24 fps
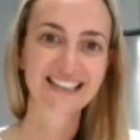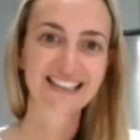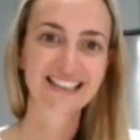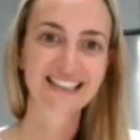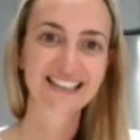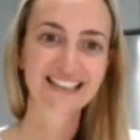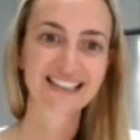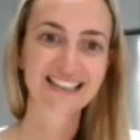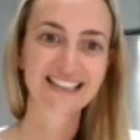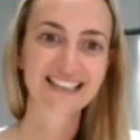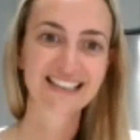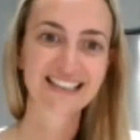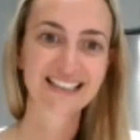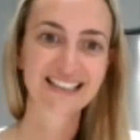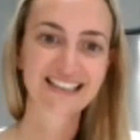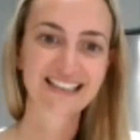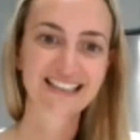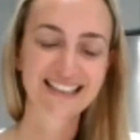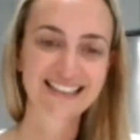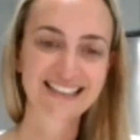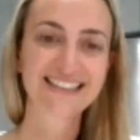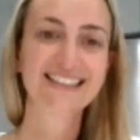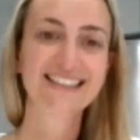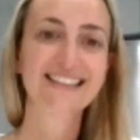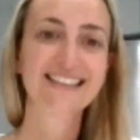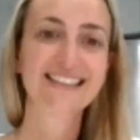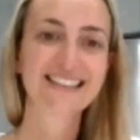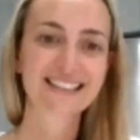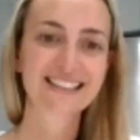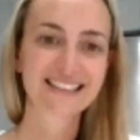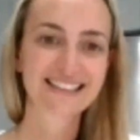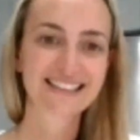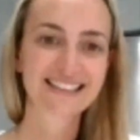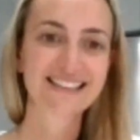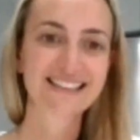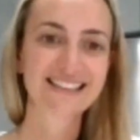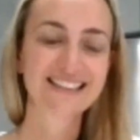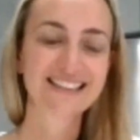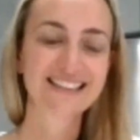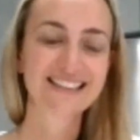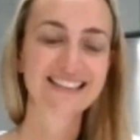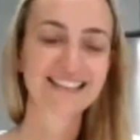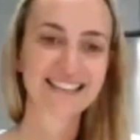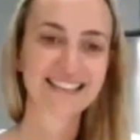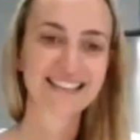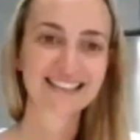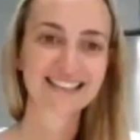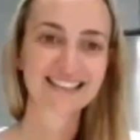
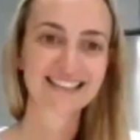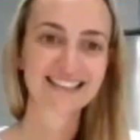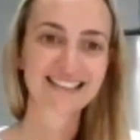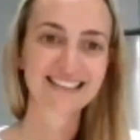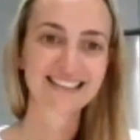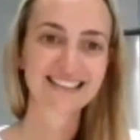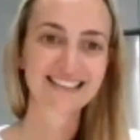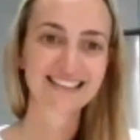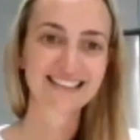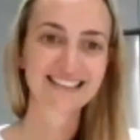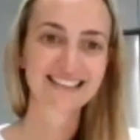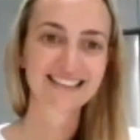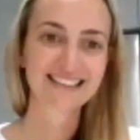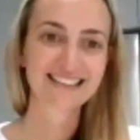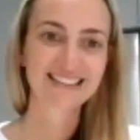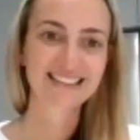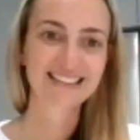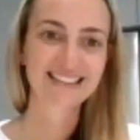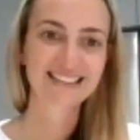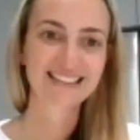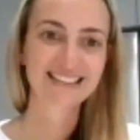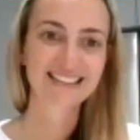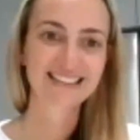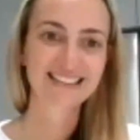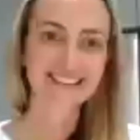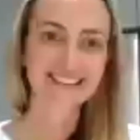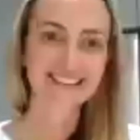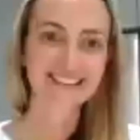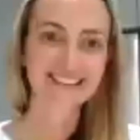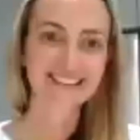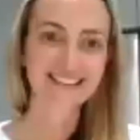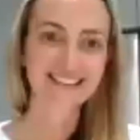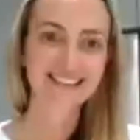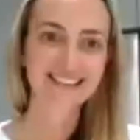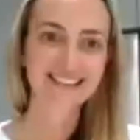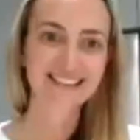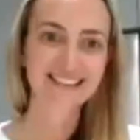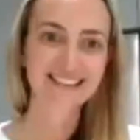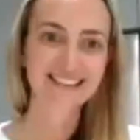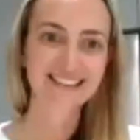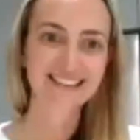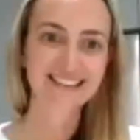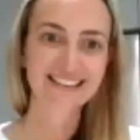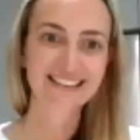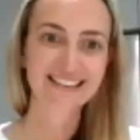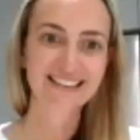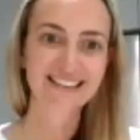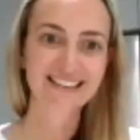
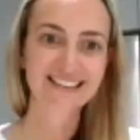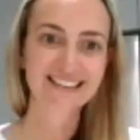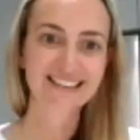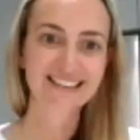This person isn't speaking.